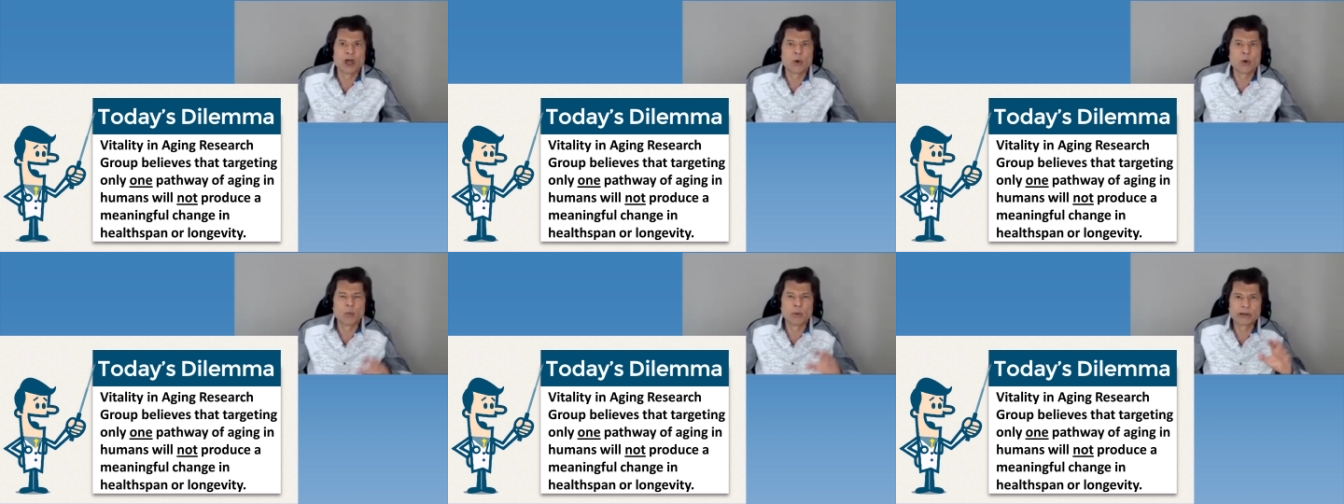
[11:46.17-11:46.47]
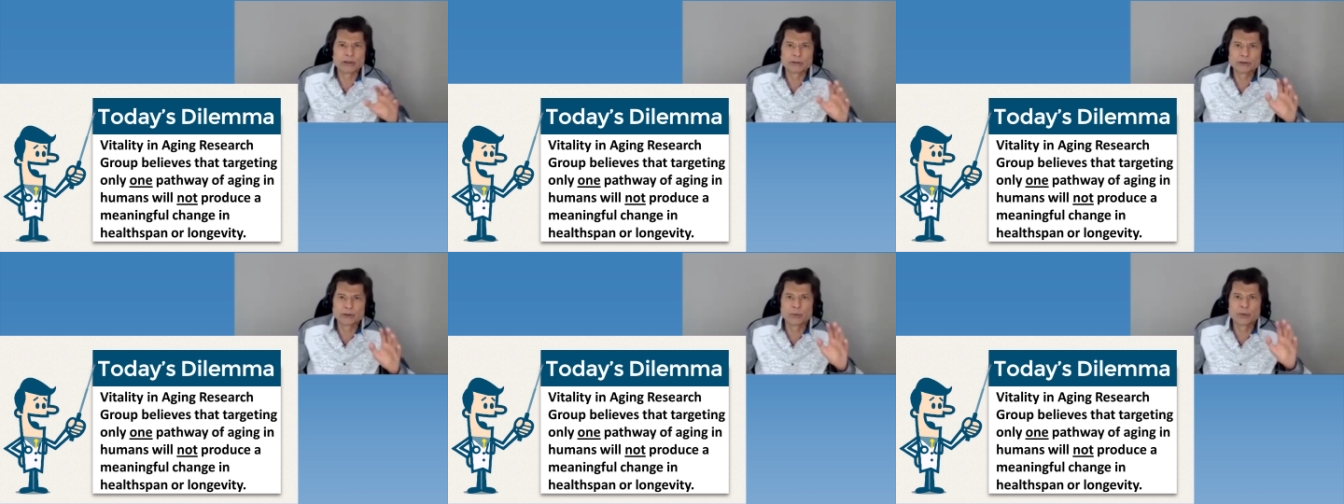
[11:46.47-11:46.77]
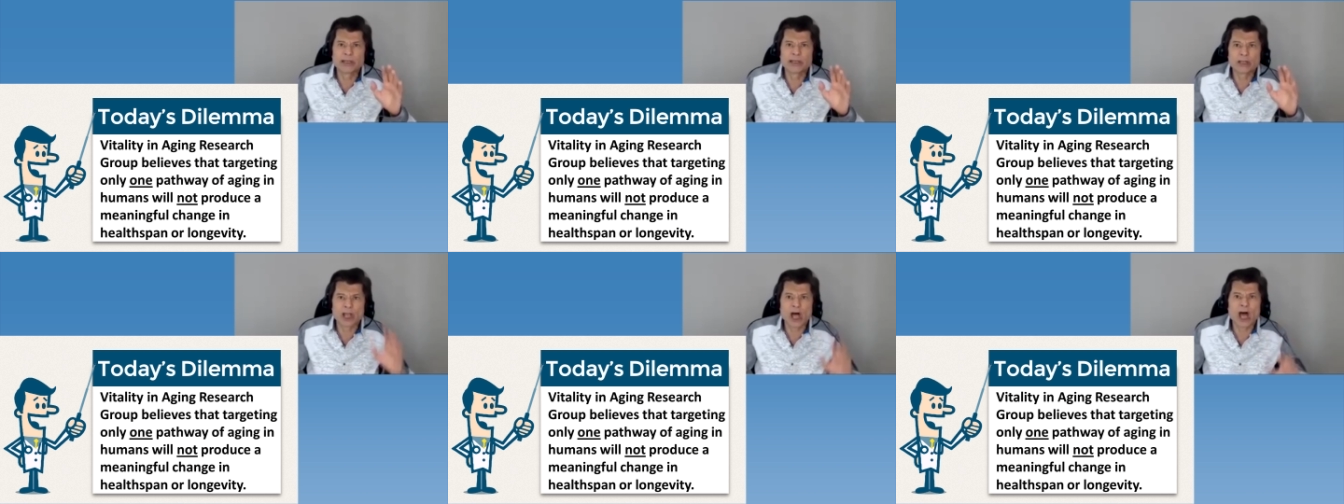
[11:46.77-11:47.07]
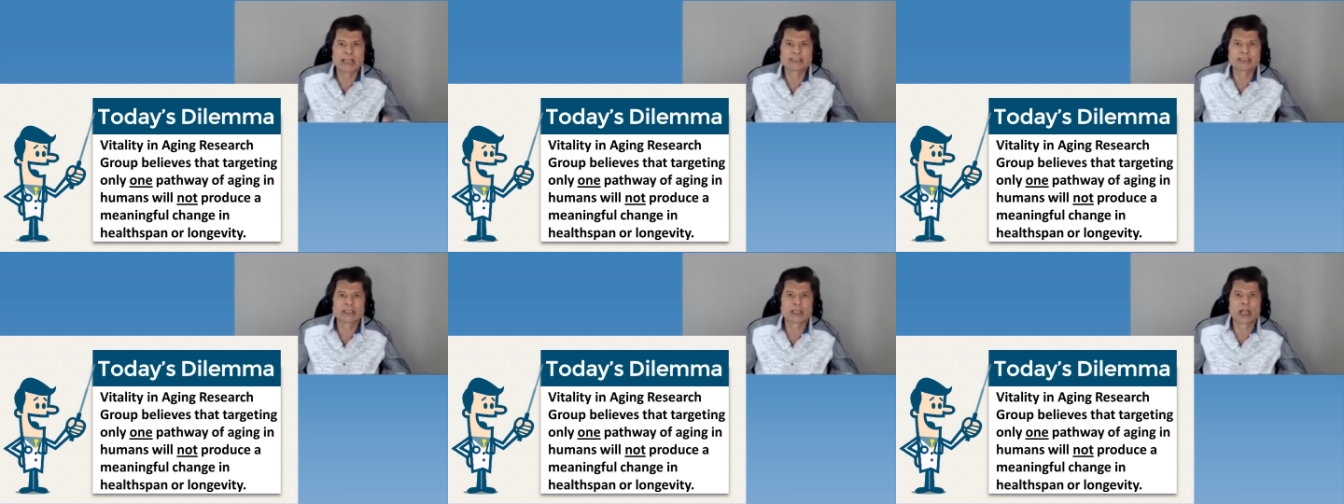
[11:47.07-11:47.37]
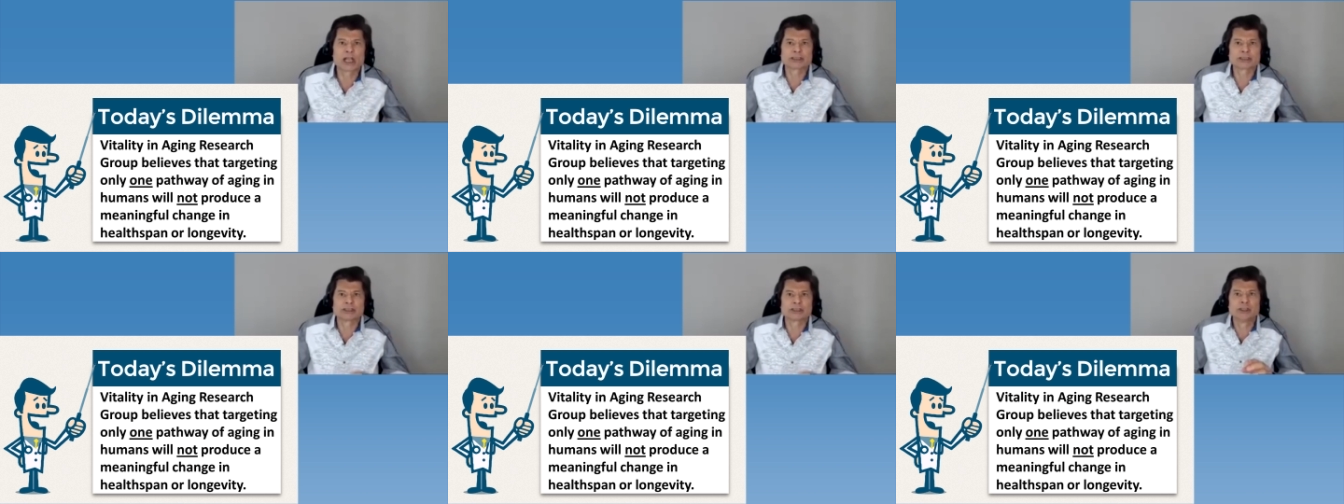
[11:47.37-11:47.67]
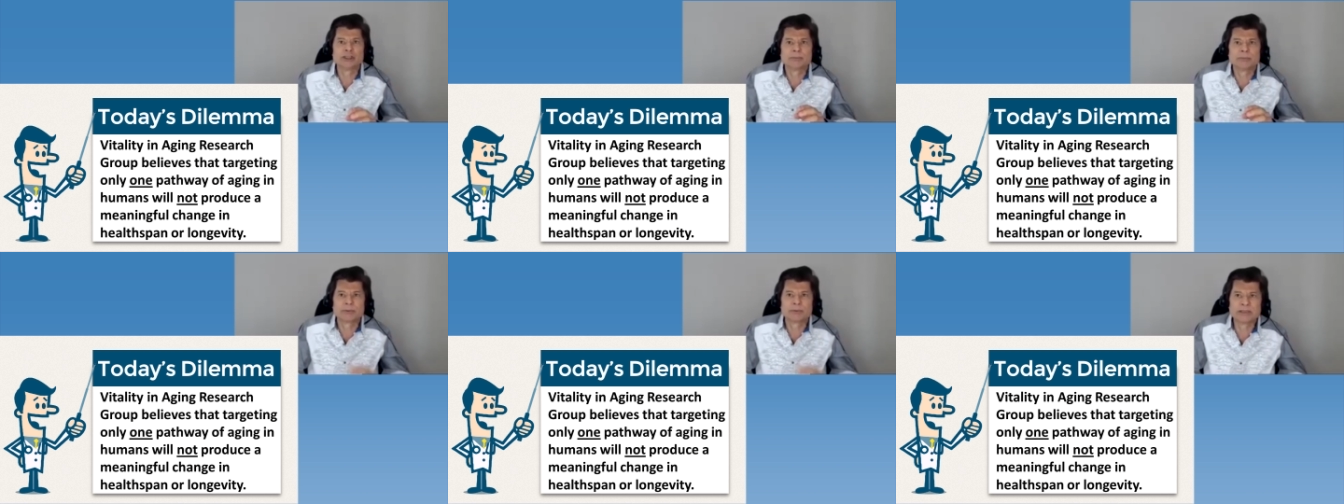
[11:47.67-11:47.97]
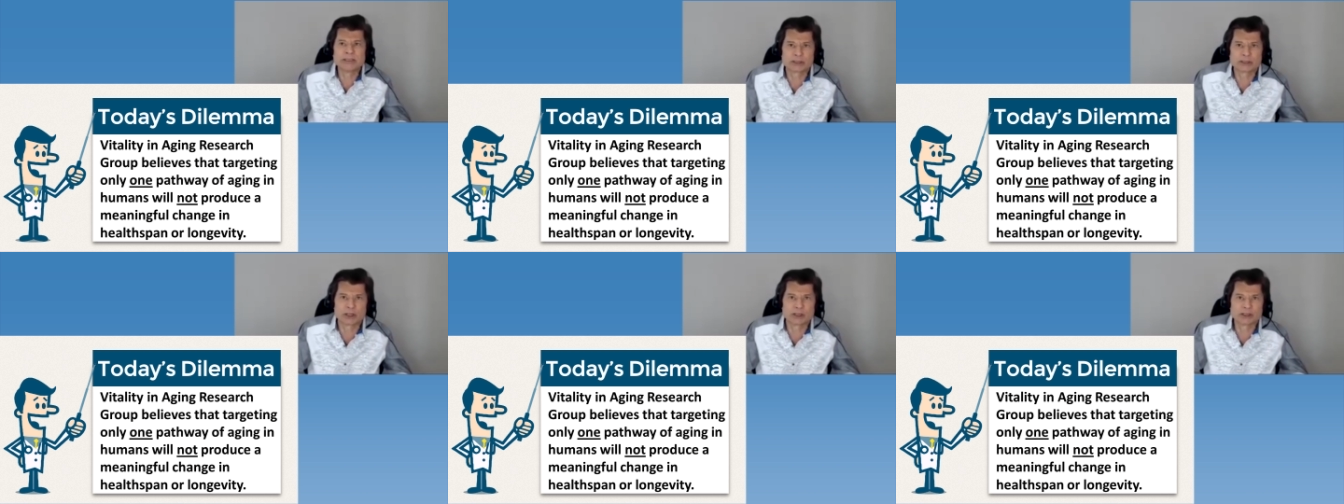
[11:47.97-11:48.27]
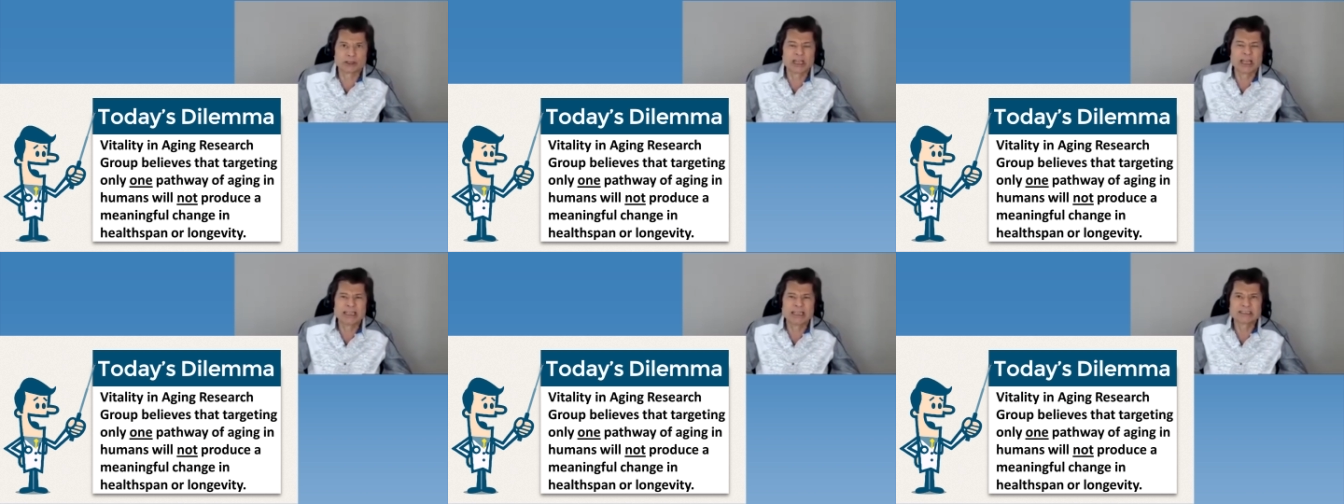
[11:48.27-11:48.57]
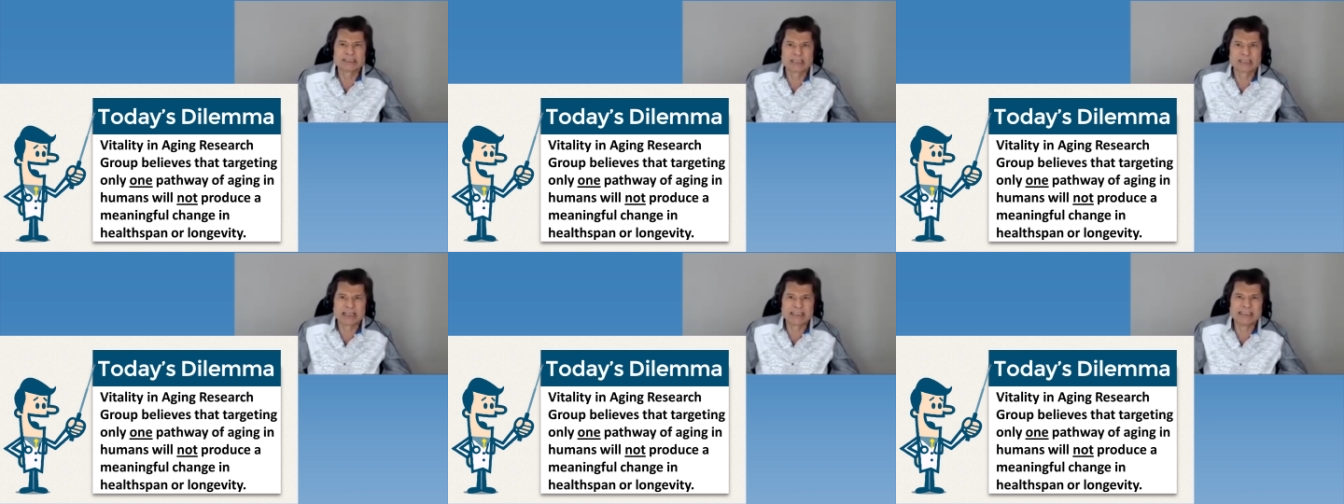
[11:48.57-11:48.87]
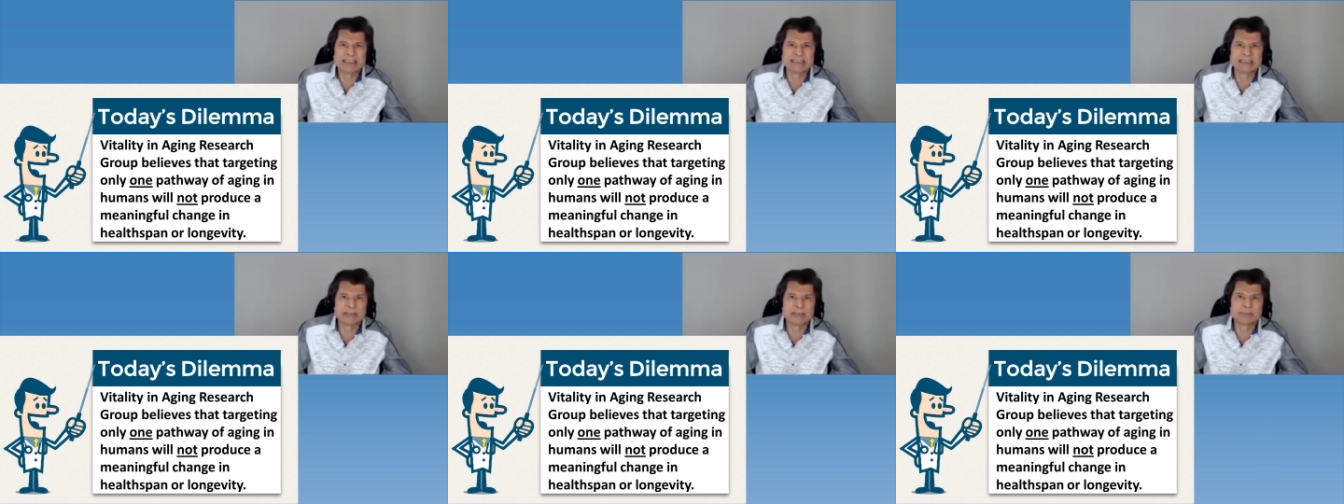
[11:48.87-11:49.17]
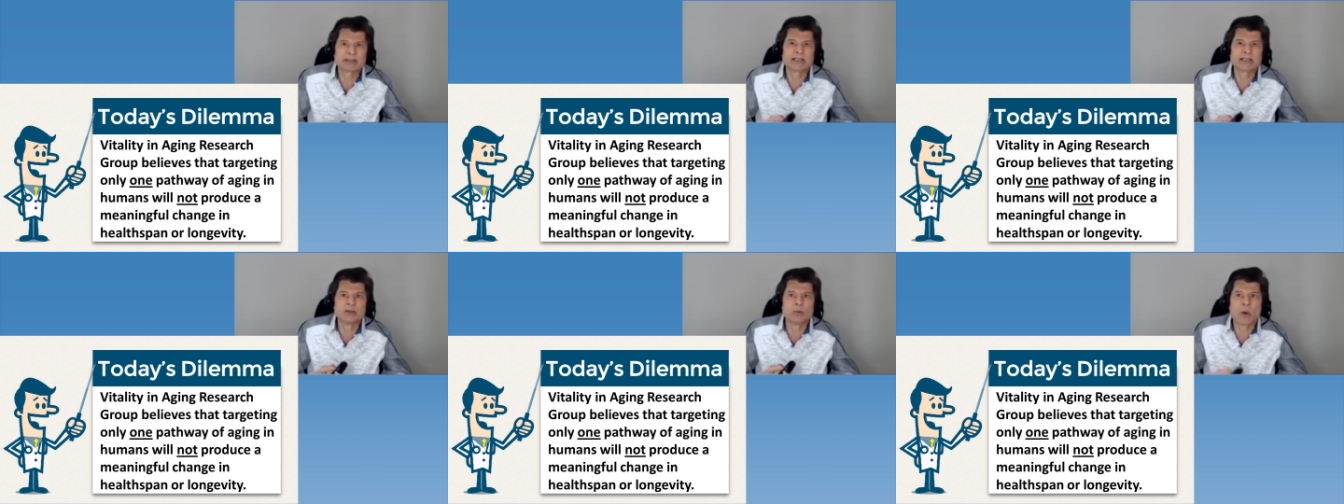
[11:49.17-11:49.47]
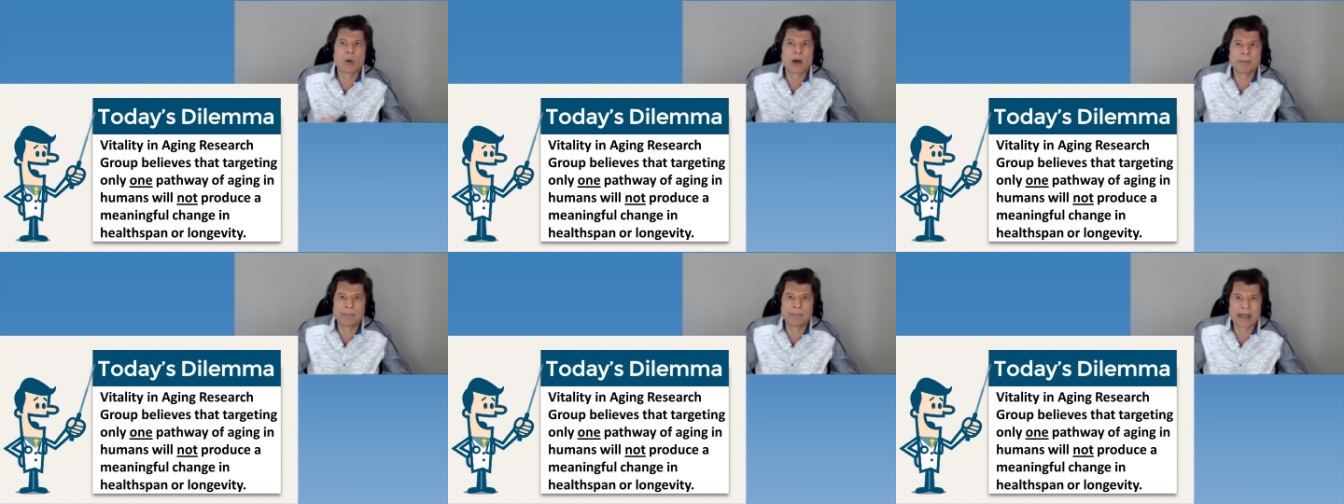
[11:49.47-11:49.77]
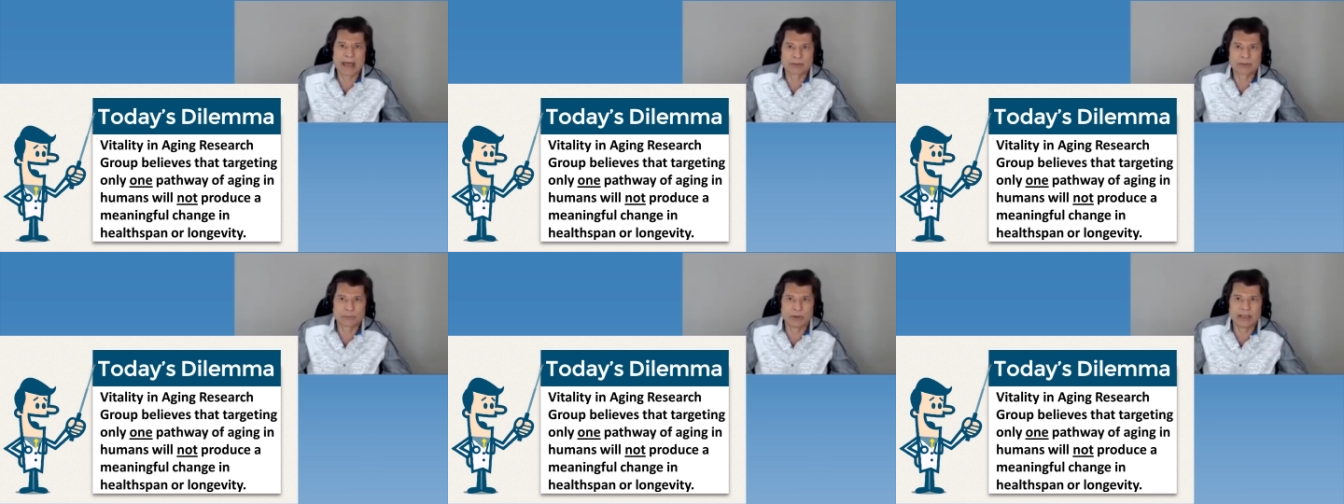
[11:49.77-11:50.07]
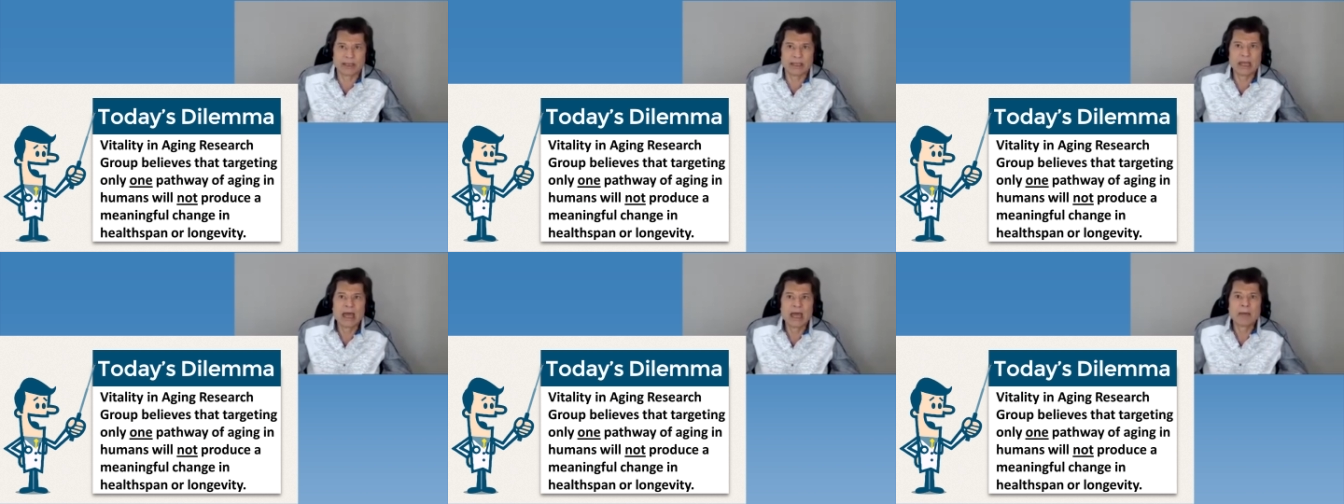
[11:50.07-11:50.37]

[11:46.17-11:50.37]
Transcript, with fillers: We're doing lots and lots of human research studying typically one pathway.